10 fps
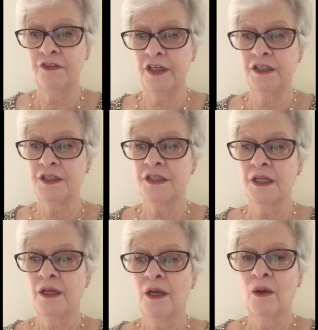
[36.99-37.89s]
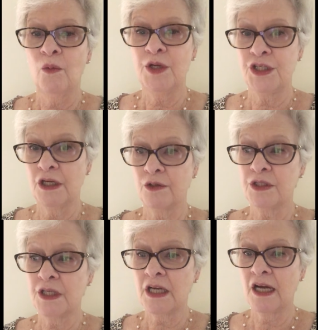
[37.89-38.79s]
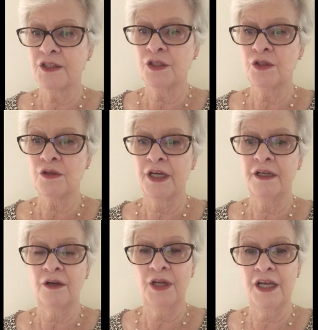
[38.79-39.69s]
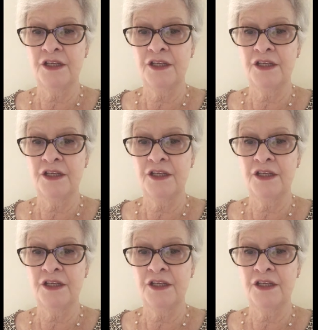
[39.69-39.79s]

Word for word: funds, we chose to concentrate on